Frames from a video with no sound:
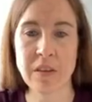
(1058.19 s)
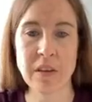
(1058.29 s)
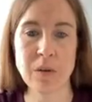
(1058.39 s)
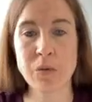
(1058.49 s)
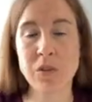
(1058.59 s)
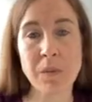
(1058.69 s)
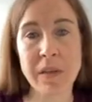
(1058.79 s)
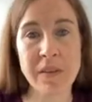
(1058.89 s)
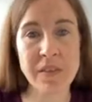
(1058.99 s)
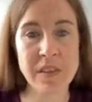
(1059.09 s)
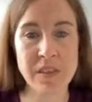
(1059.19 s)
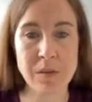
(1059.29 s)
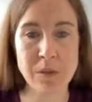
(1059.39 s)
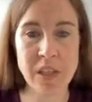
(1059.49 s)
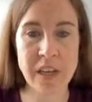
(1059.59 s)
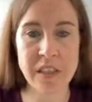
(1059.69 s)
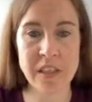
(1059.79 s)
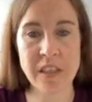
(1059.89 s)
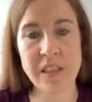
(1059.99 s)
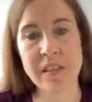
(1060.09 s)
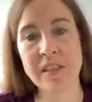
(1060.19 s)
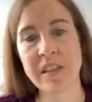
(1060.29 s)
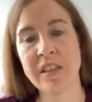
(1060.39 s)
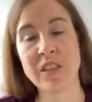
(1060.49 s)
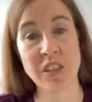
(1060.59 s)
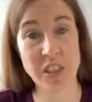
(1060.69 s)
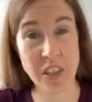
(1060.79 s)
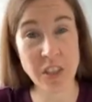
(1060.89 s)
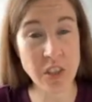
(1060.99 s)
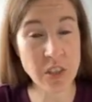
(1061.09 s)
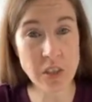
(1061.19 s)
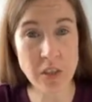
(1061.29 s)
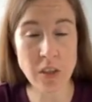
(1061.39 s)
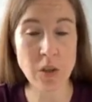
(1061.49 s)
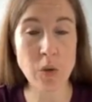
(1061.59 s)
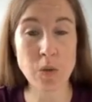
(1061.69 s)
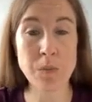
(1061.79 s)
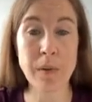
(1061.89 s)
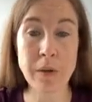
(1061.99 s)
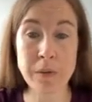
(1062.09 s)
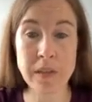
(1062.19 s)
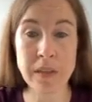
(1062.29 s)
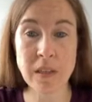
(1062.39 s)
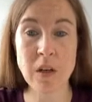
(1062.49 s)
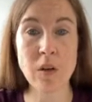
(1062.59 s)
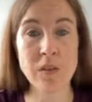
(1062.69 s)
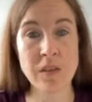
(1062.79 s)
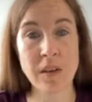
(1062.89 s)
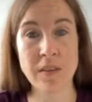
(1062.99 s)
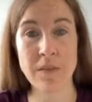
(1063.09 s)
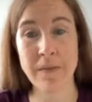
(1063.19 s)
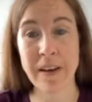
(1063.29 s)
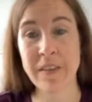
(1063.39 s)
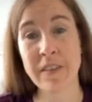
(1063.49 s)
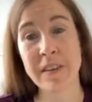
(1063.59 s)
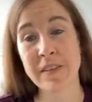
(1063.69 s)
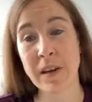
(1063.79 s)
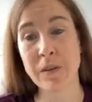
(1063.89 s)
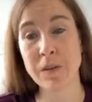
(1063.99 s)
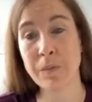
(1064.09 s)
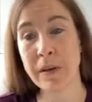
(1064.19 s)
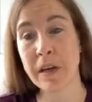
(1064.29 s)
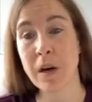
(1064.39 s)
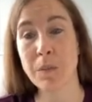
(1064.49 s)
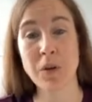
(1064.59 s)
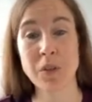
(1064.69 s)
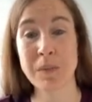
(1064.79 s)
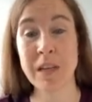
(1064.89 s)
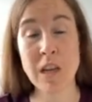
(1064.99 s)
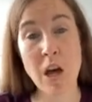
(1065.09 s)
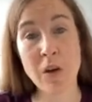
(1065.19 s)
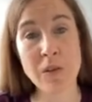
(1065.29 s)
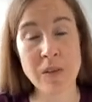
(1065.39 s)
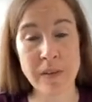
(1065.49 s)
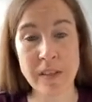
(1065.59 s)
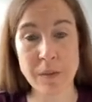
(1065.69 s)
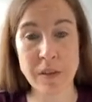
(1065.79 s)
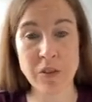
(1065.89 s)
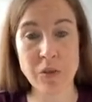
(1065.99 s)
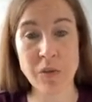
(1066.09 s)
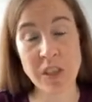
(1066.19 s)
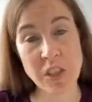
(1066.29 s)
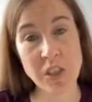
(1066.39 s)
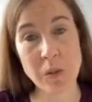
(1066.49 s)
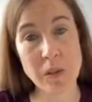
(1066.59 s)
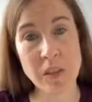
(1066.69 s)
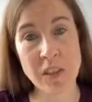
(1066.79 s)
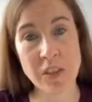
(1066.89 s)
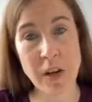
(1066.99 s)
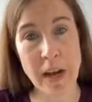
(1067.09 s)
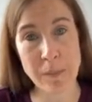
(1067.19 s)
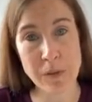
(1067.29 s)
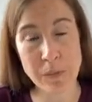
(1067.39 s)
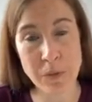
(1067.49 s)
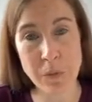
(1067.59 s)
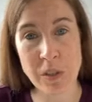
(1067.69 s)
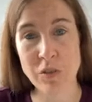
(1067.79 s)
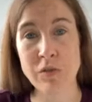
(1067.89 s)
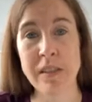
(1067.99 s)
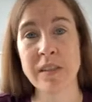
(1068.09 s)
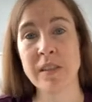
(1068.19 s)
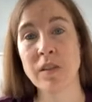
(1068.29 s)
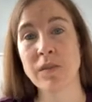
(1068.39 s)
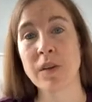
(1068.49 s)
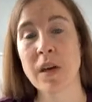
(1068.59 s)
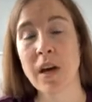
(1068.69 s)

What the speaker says: the autonomic nervous system changes in digestion that can cause bloating, alongside the fact that there's going to be possibly loads of endometrial tissue inside your abdomen, which is releasing off